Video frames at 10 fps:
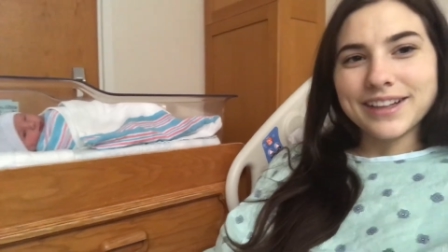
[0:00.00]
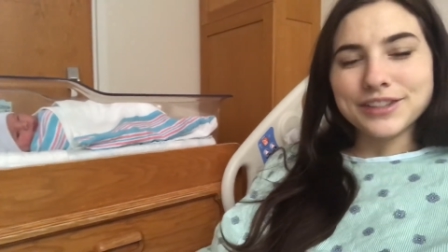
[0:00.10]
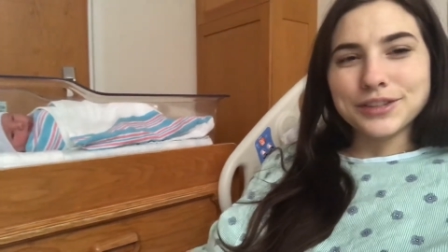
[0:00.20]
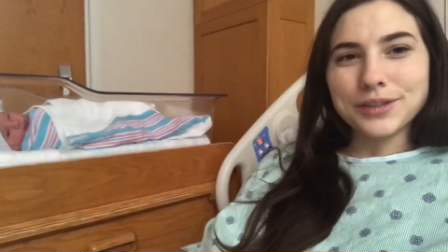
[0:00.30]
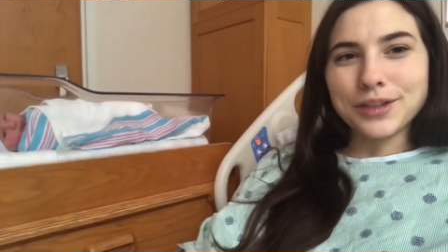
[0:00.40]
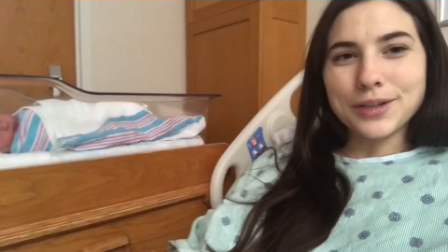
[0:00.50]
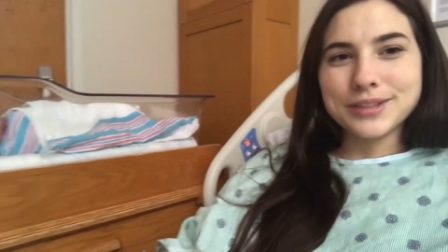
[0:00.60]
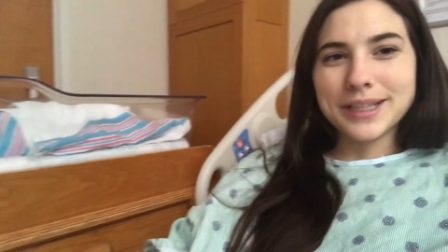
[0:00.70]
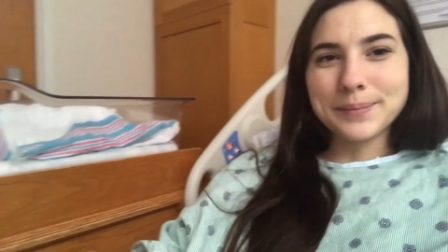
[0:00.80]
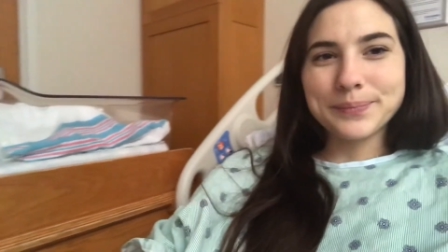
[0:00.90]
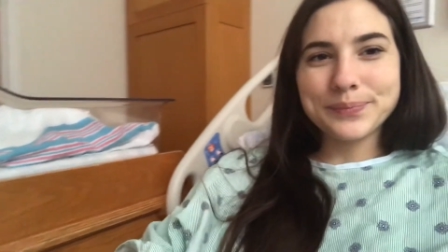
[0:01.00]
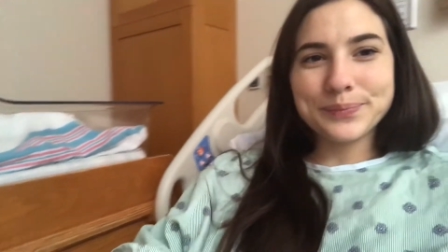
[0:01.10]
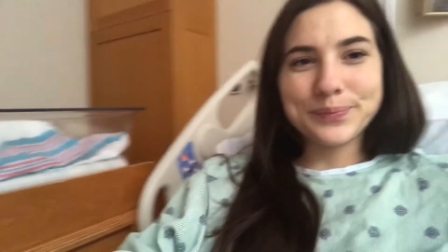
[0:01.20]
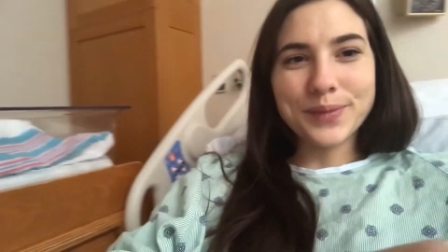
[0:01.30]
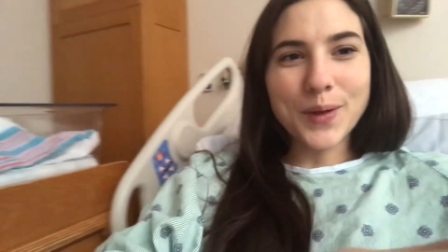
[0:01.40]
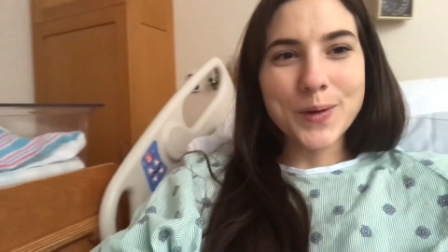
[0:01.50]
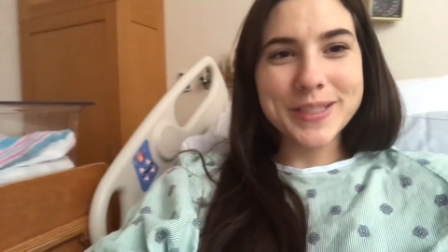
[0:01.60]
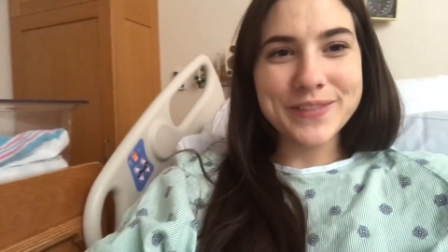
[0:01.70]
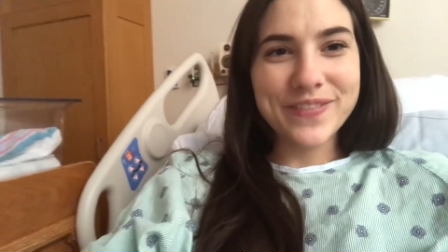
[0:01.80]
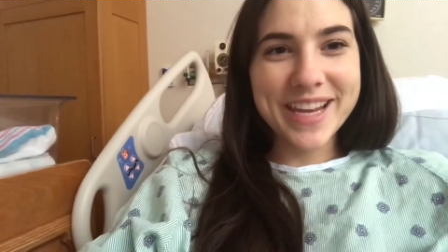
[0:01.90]
I'll do a close up on
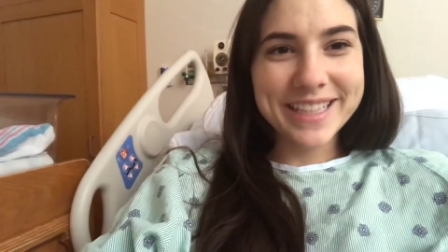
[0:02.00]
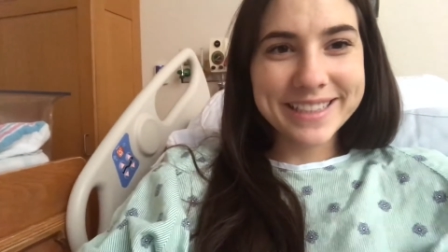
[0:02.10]
his face.